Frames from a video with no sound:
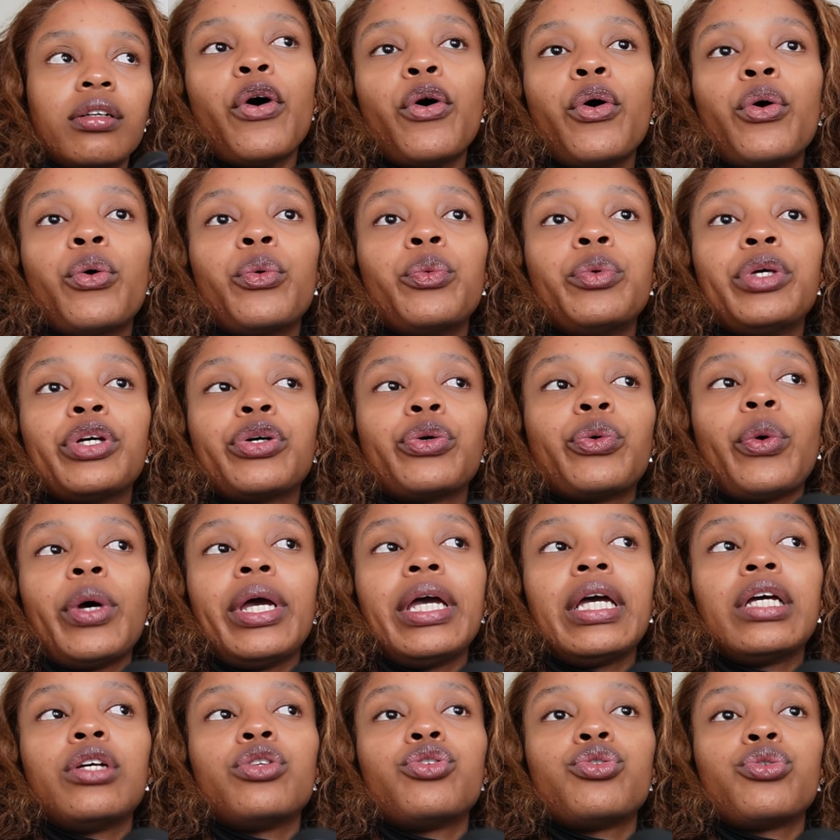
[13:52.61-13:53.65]
oh, we're
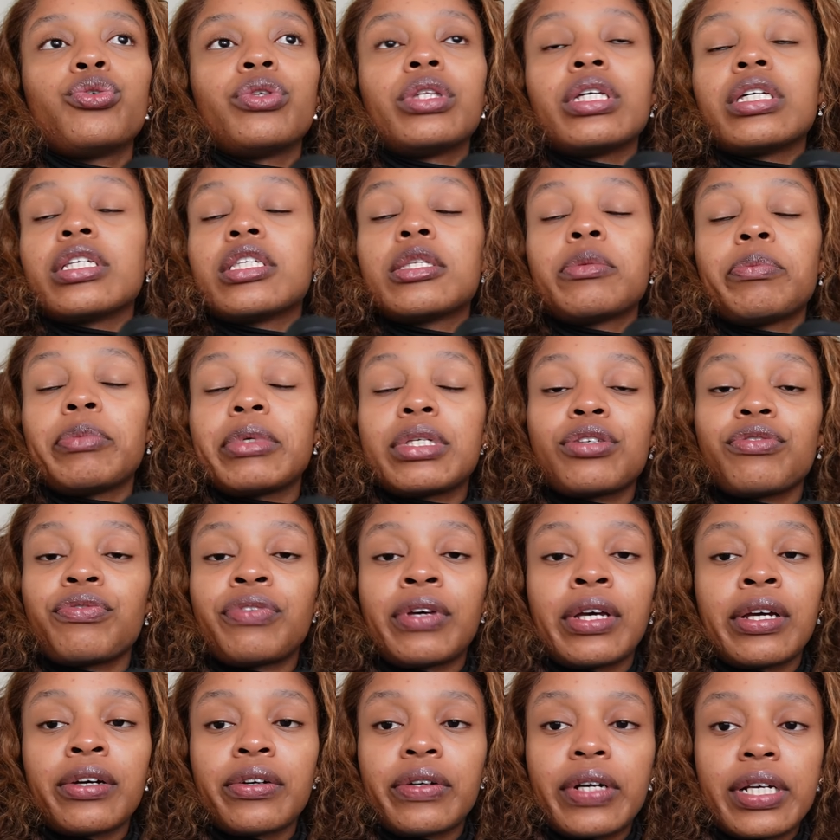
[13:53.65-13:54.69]
going to this
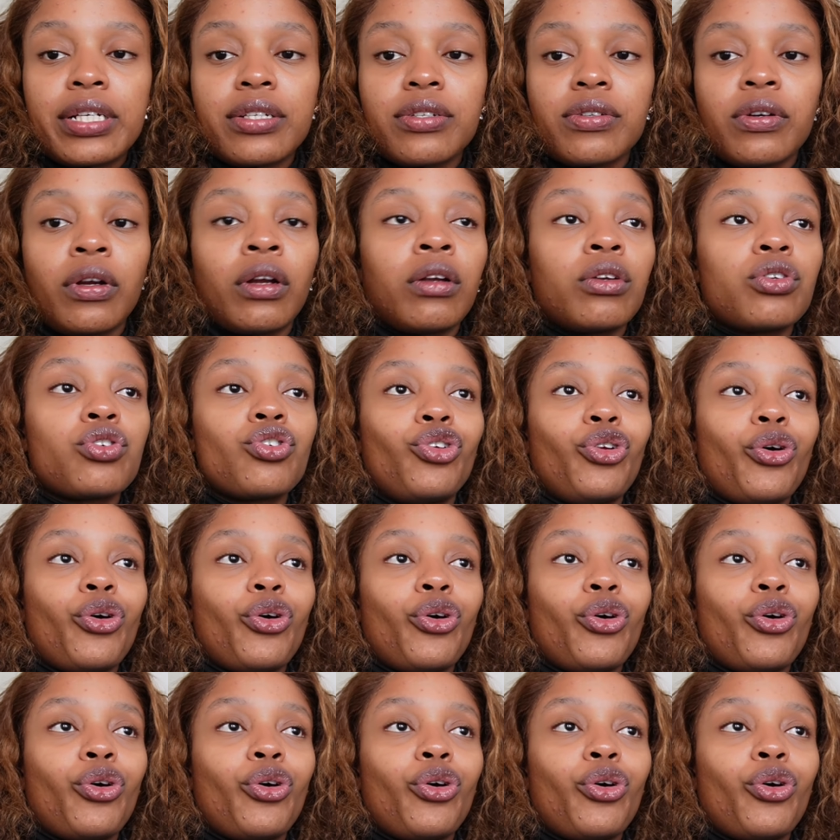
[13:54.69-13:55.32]
specific restaurant.